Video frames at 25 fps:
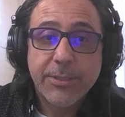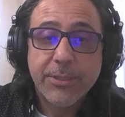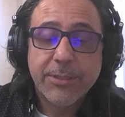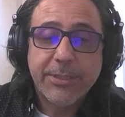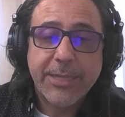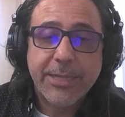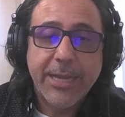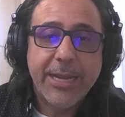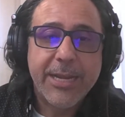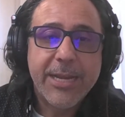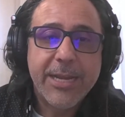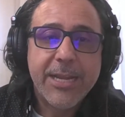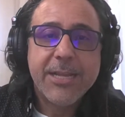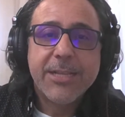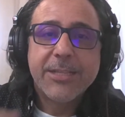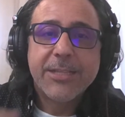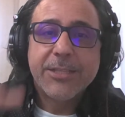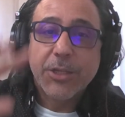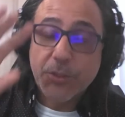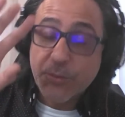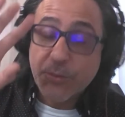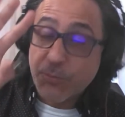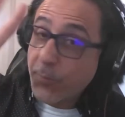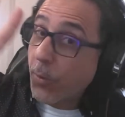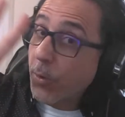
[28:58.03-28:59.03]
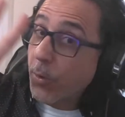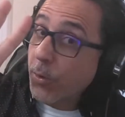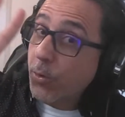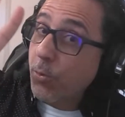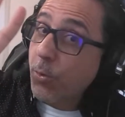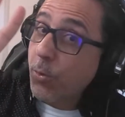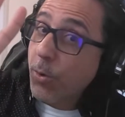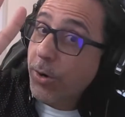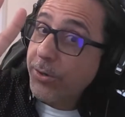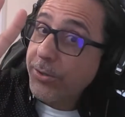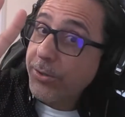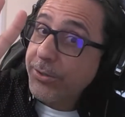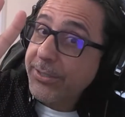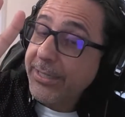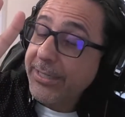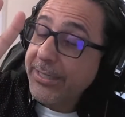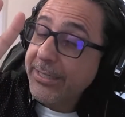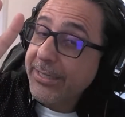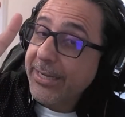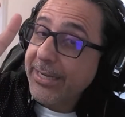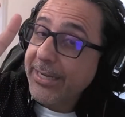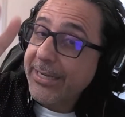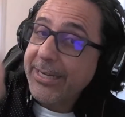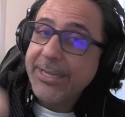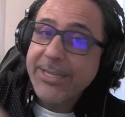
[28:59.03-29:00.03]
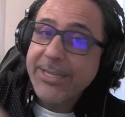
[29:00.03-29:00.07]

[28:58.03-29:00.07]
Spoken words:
Okay, there's 4 quarters in a